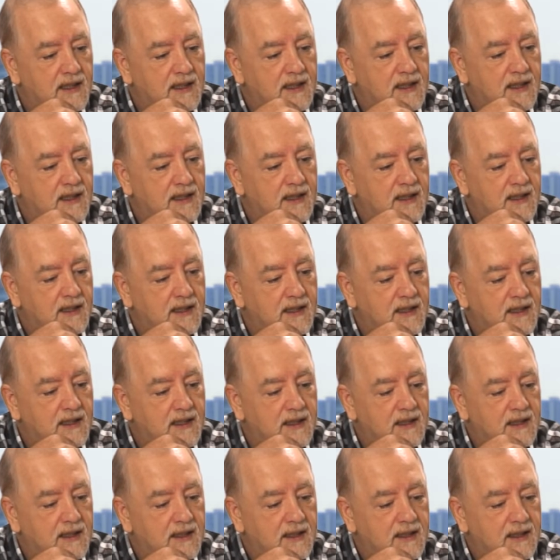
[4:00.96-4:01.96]

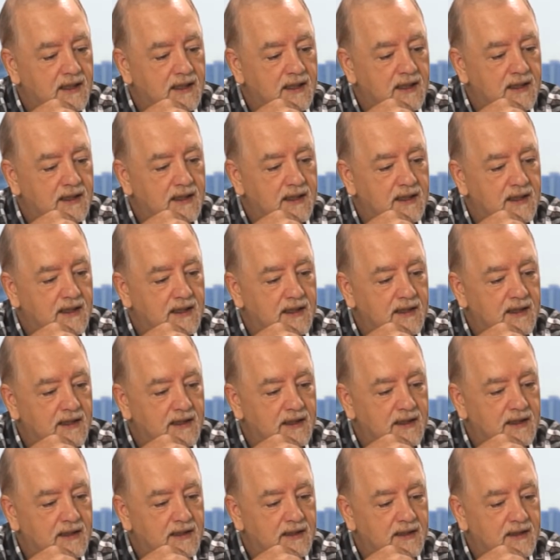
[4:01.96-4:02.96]

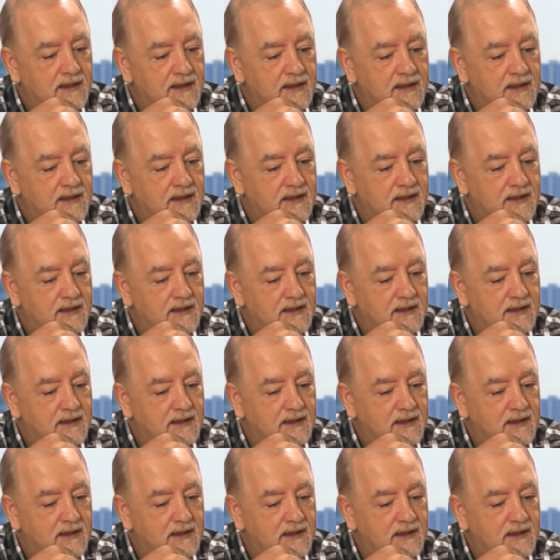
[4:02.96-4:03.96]
This person isn't speaking.